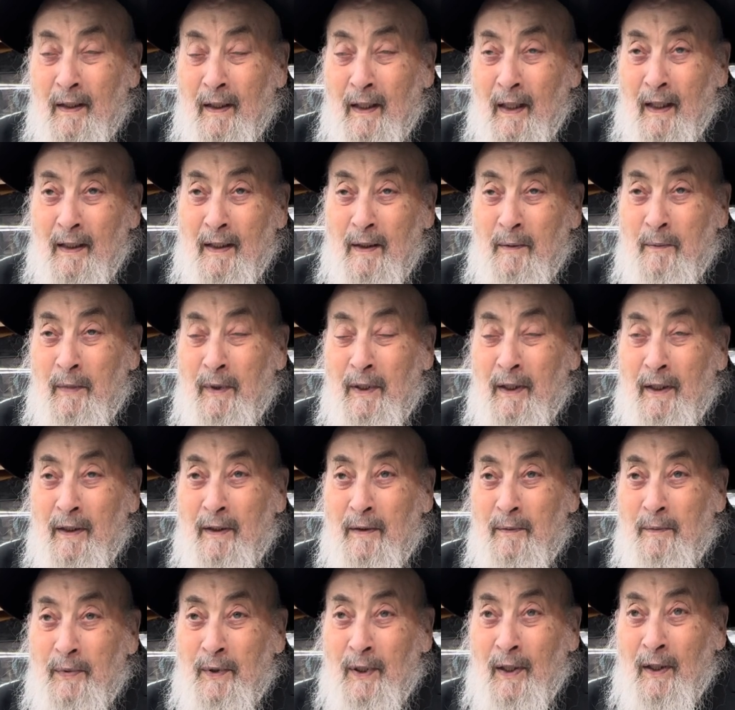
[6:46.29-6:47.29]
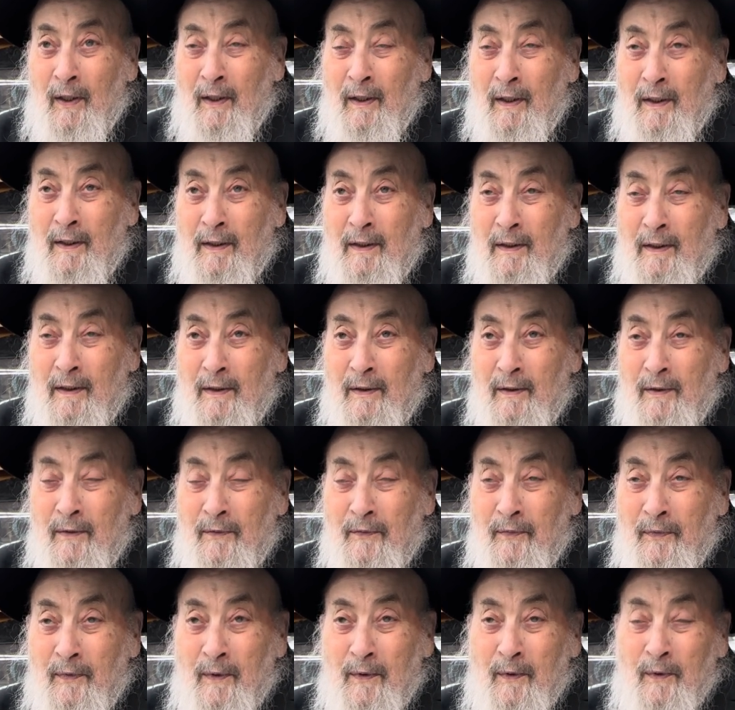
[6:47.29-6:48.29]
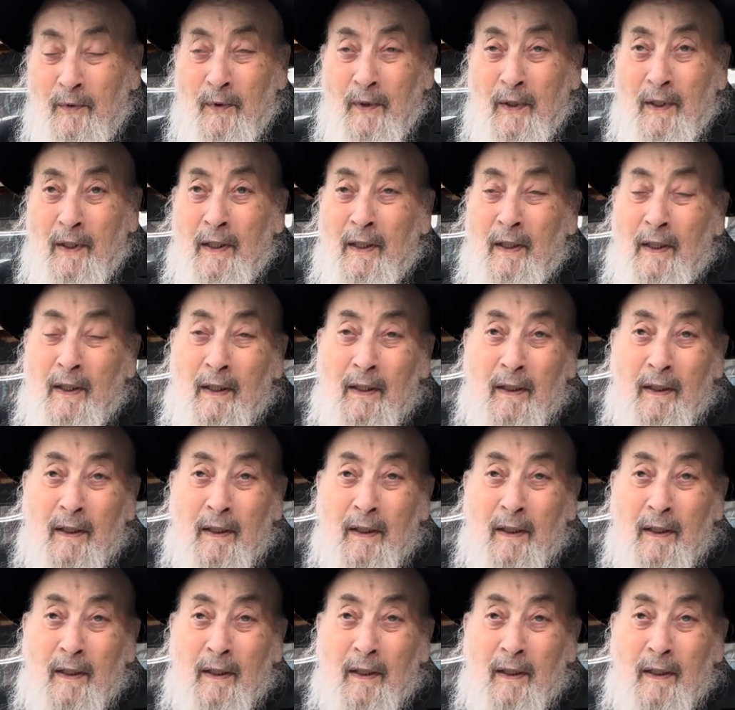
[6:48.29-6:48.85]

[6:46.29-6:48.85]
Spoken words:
and the middle brachas between